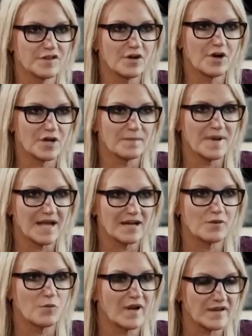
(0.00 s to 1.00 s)
to the
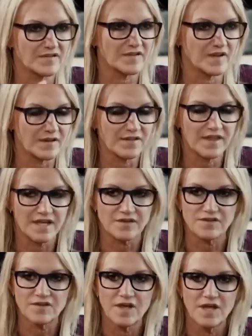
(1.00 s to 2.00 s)
automatic ways that it
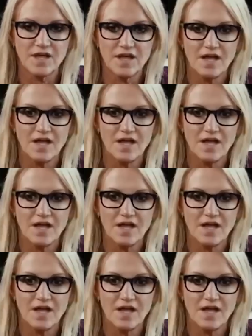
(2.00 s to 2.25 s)
thinks.